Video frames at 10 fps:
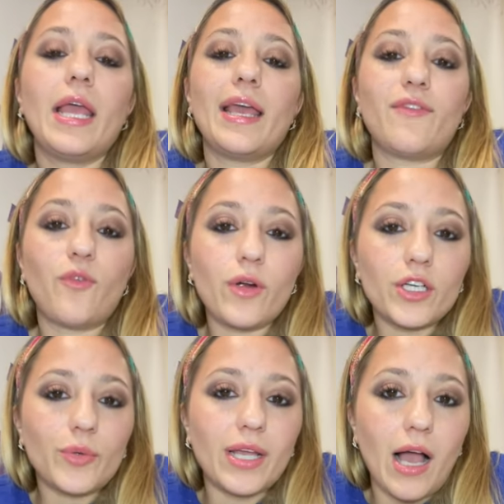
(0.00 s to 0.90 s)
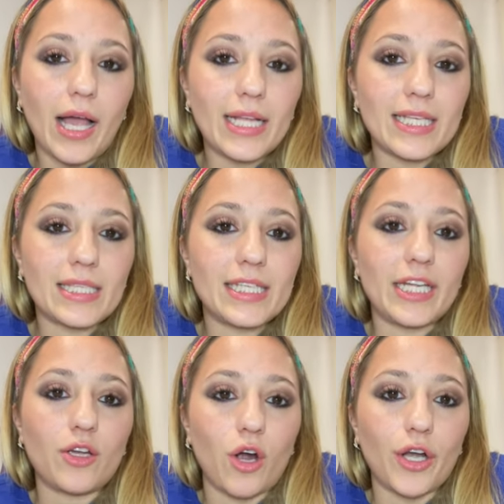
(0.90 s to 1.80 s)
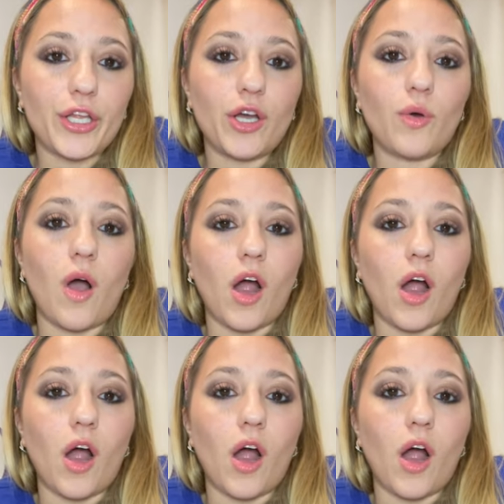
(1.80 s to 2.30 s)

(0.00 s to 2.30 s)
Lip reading: if we're doing high intensity cardio,